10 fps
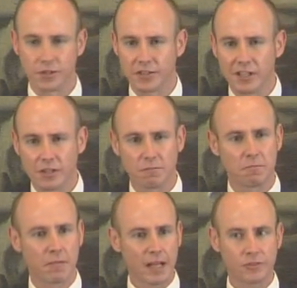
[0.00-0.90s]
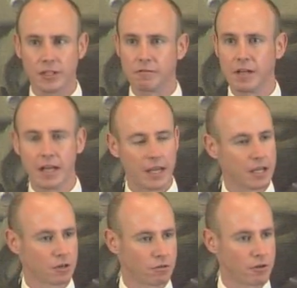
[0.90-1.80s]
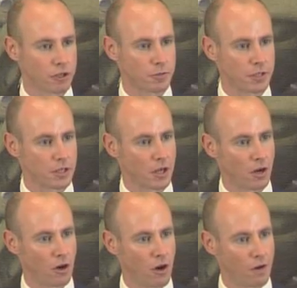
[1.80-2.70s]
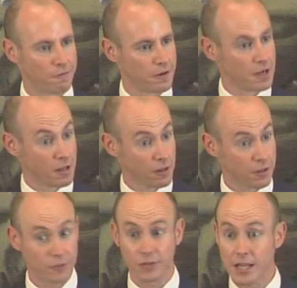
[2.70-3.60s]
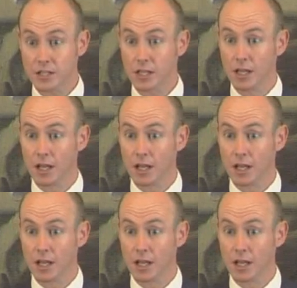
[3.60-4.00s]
I see this massive encroachment of the state